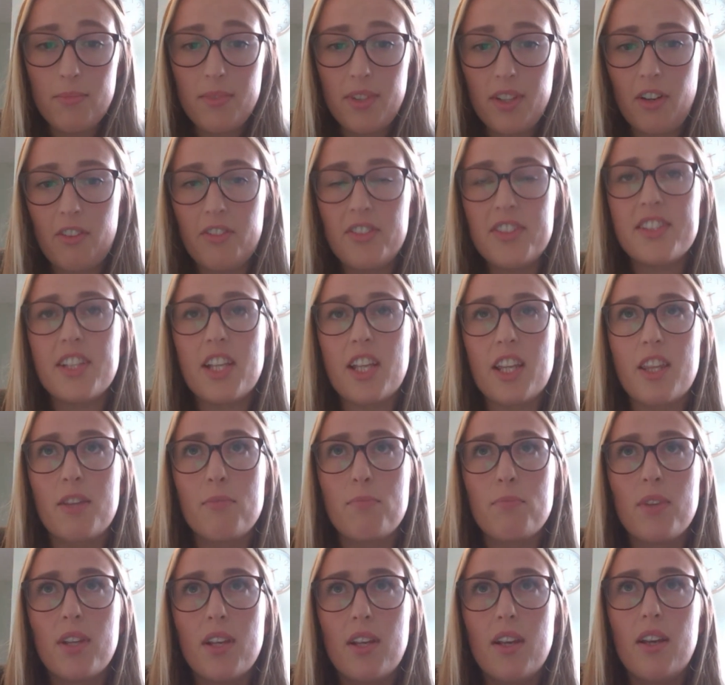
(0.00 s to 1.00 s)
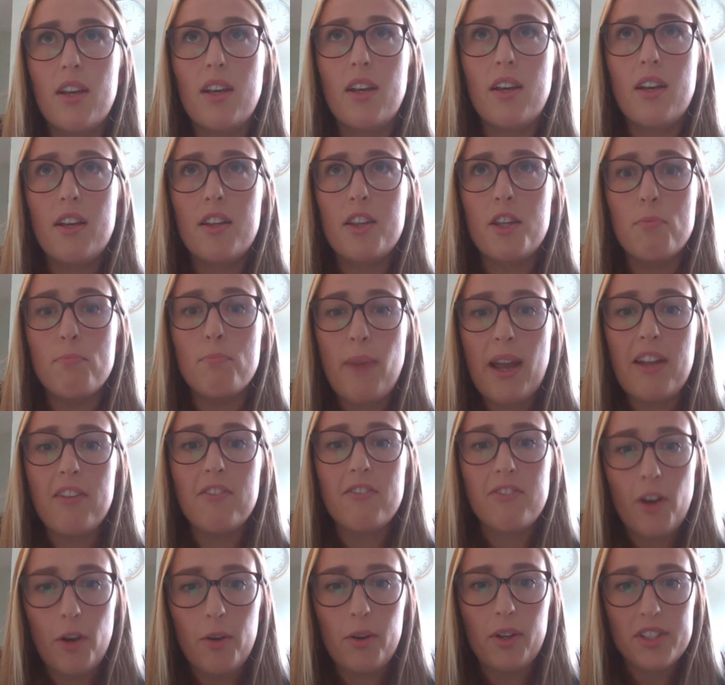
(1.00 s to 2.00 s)
Obviously, the main
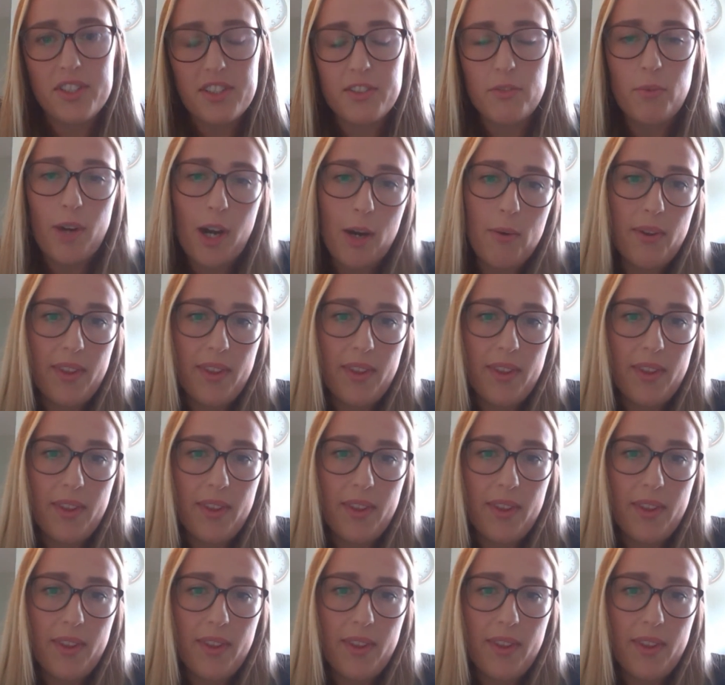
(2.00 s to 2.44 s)
focus of why we're